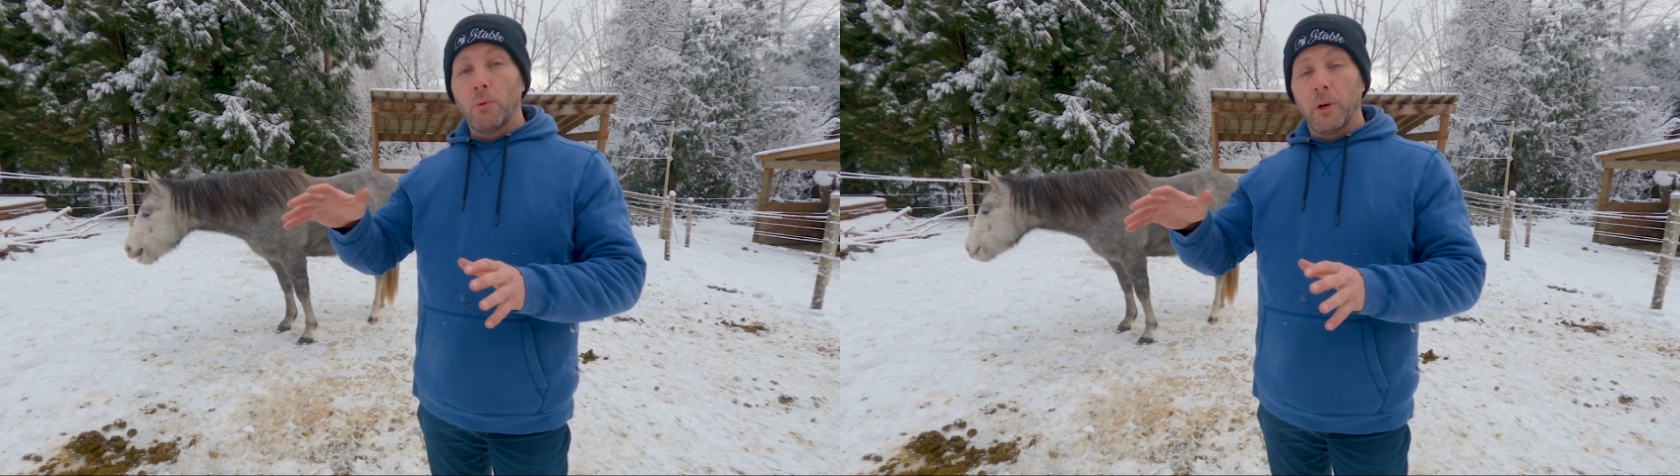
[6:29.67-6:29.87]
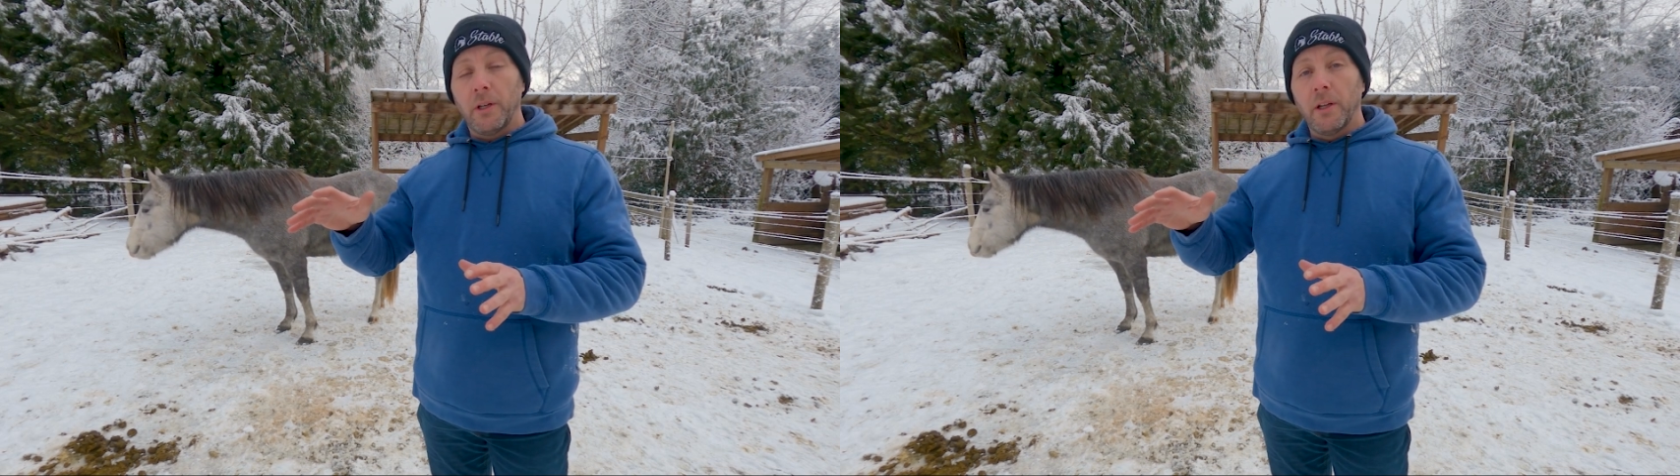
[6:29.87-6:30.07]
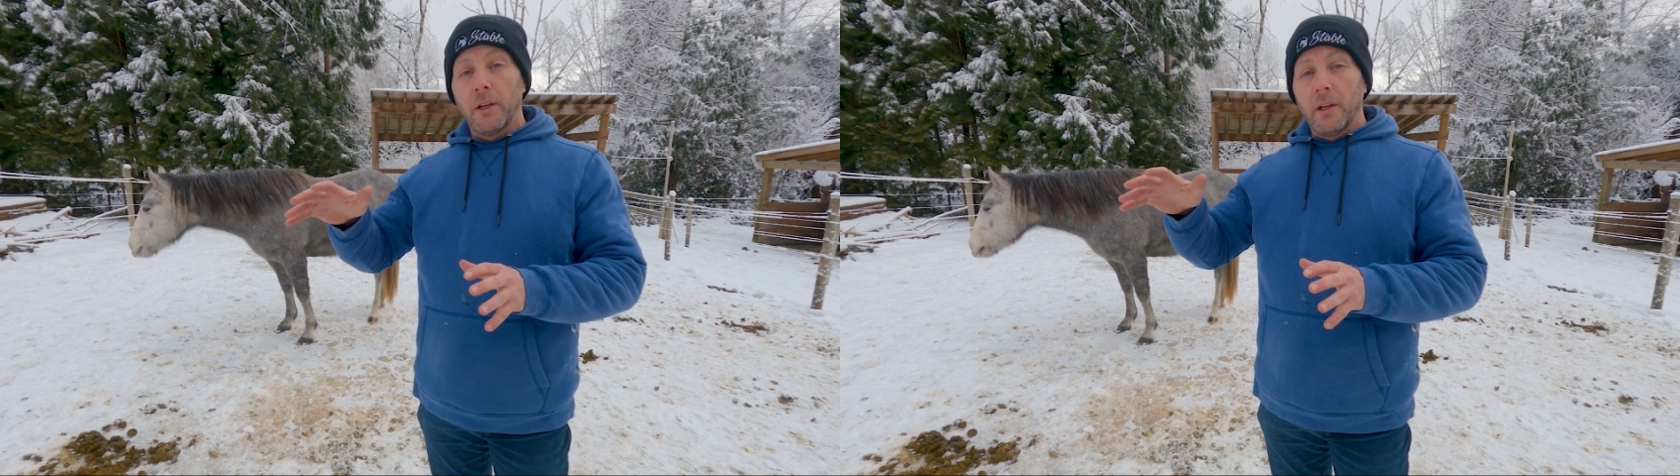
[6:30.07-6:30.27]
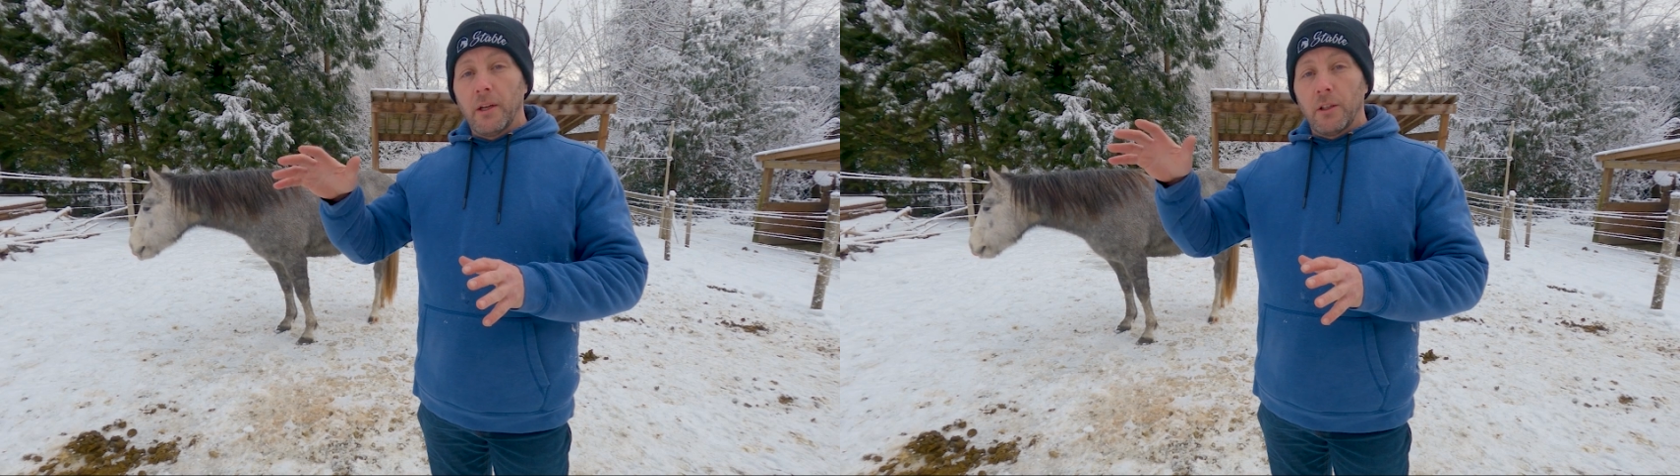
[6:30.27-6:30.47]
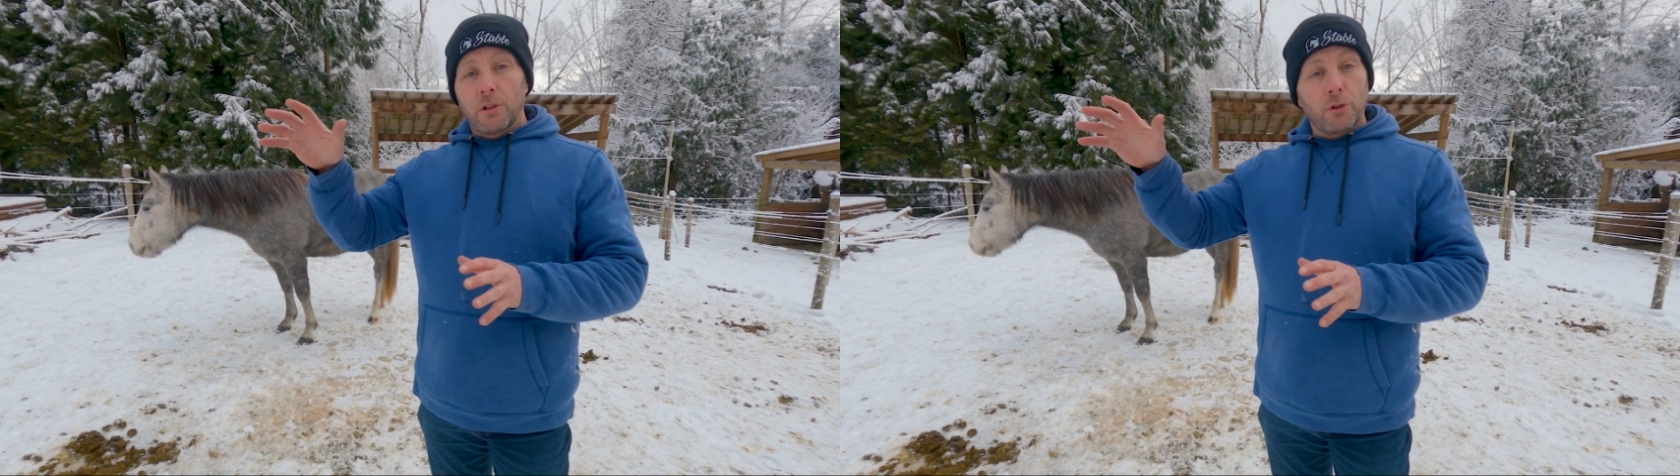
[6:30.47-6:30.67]
worried,
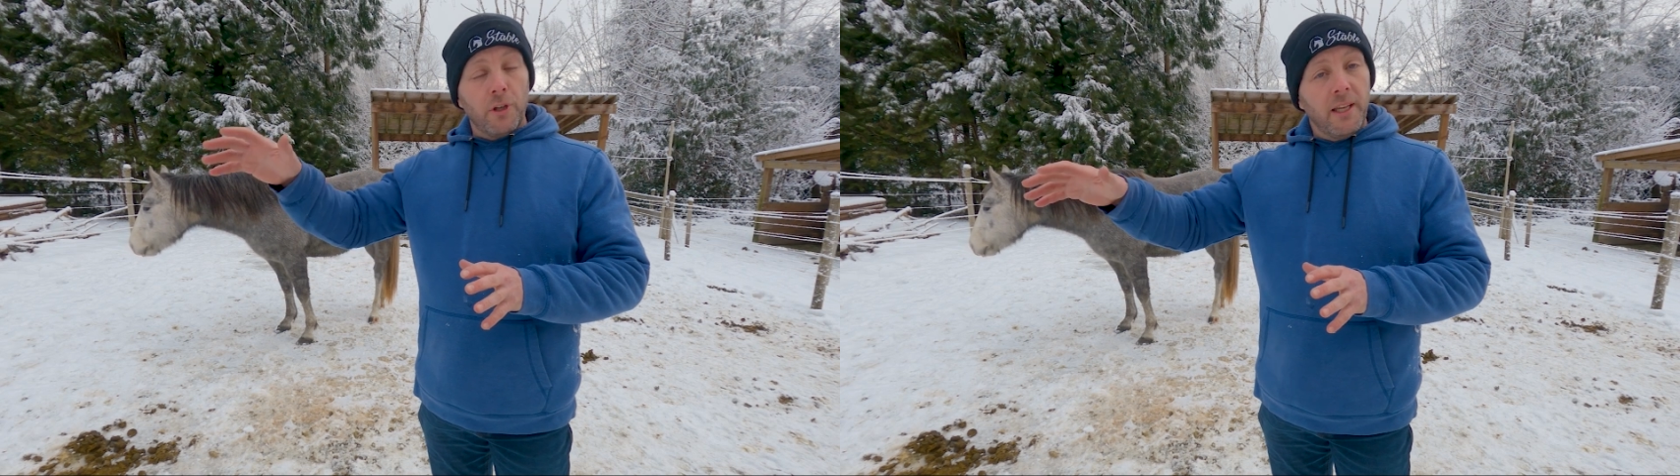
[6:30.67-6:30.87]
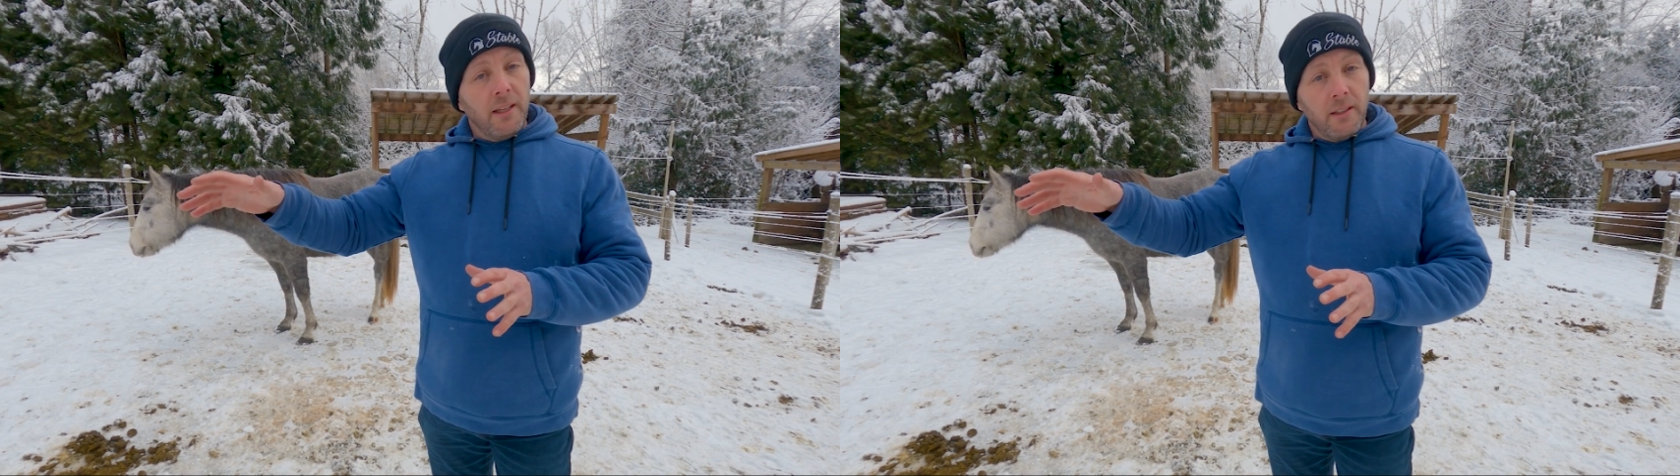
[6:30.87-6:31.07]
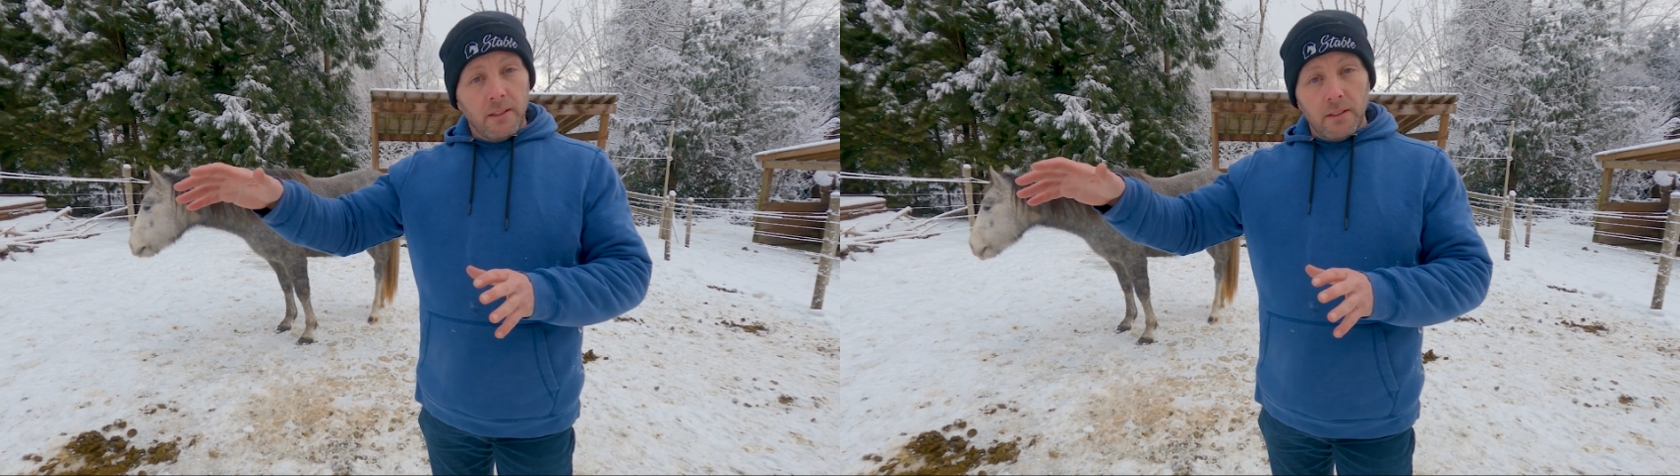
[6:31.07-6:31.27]
three